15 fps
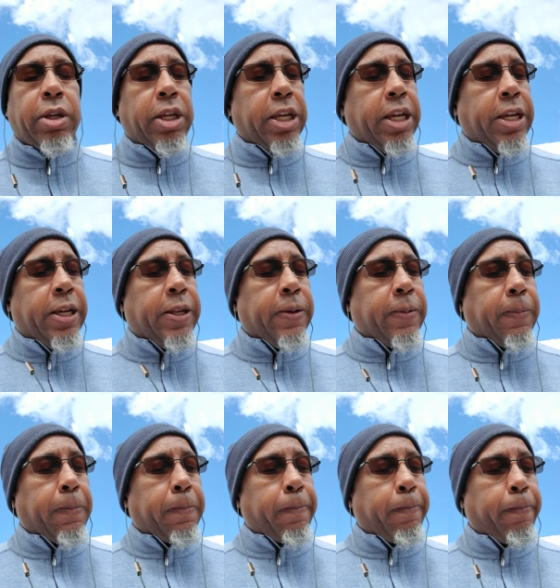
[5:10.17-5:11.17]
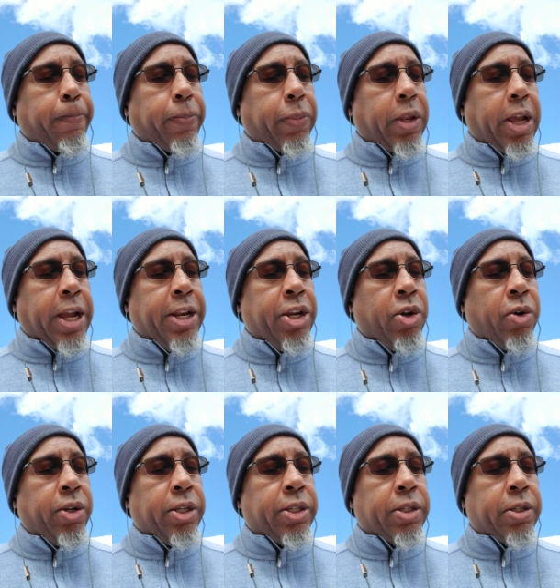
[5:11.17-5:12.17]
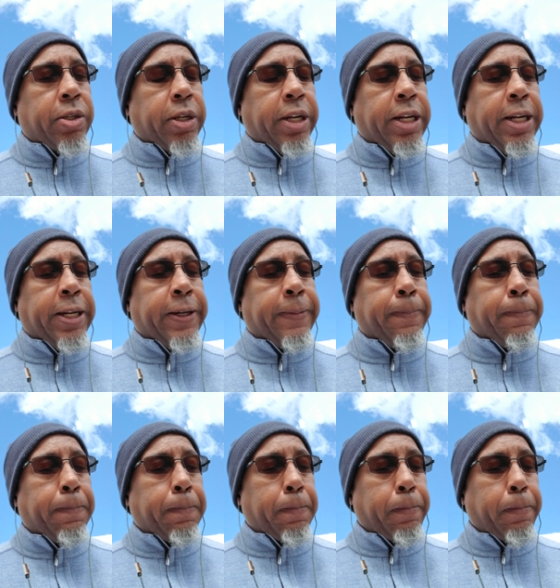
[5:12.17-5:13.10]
and I notice um,